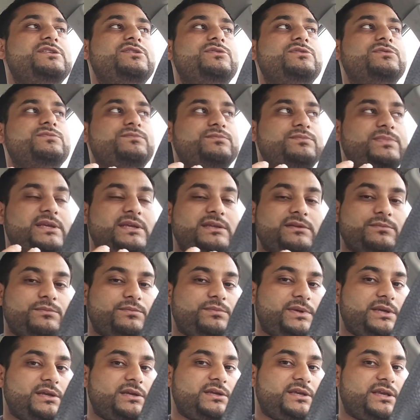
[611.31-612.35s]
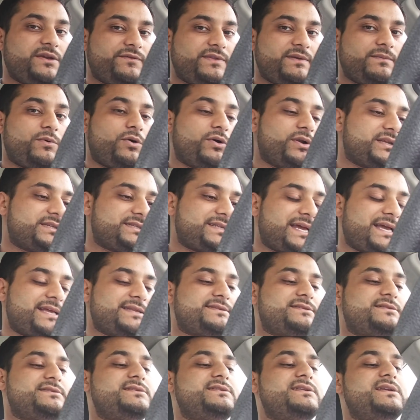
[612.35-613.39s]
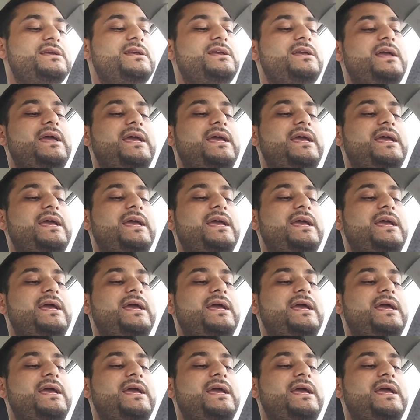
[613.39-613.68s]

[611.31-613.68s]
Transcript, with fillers: You know, be, be give them honest answers